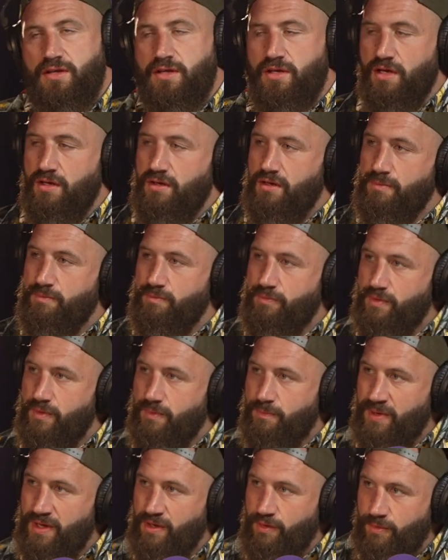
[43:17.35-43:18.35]
You know the
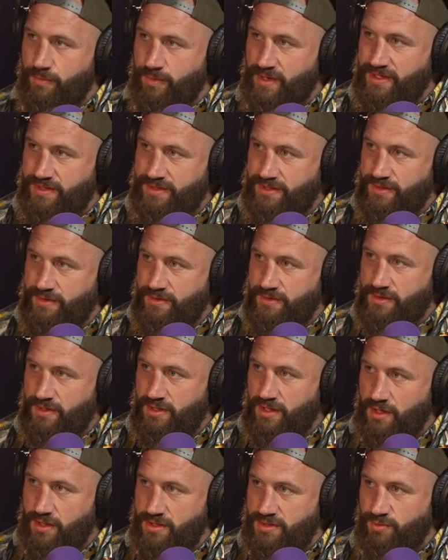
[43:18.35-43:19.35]
the pyramid, the
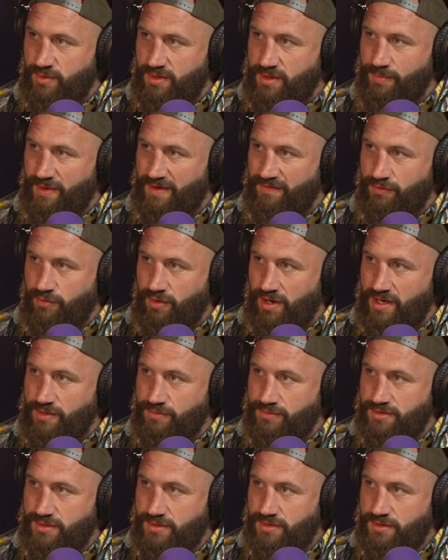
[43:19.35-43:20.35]
glass one above ground,
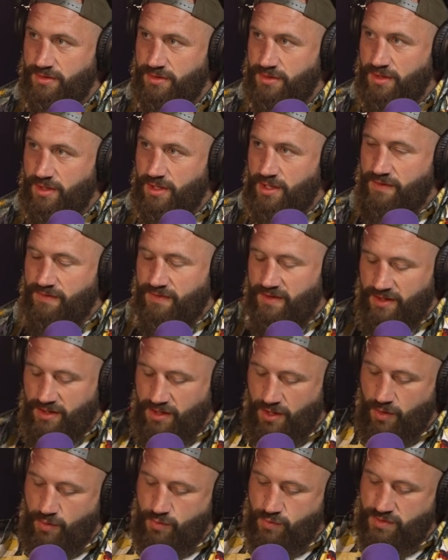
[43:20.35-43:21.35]
courtyard at the that
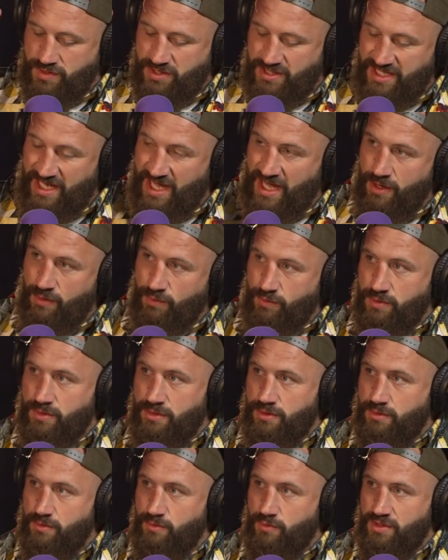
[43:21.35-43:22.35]
goes down,
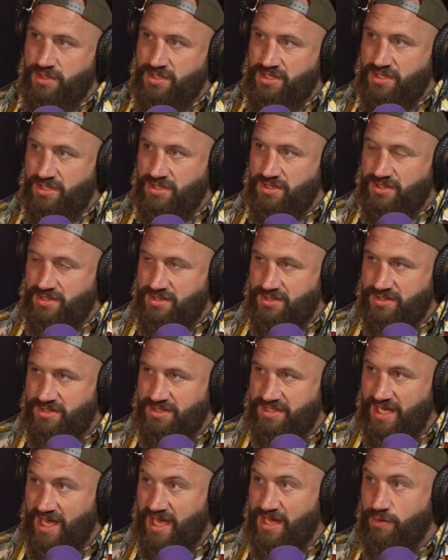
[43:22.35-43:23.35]
which is
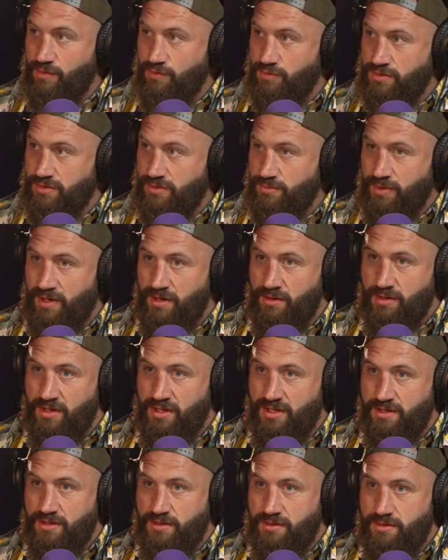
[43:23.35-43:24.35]
scaled
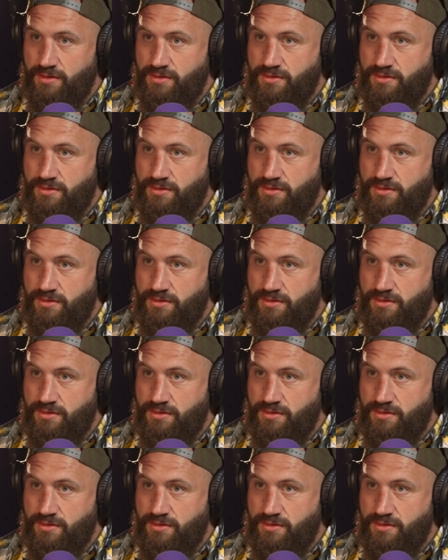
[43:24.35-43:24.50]
apparently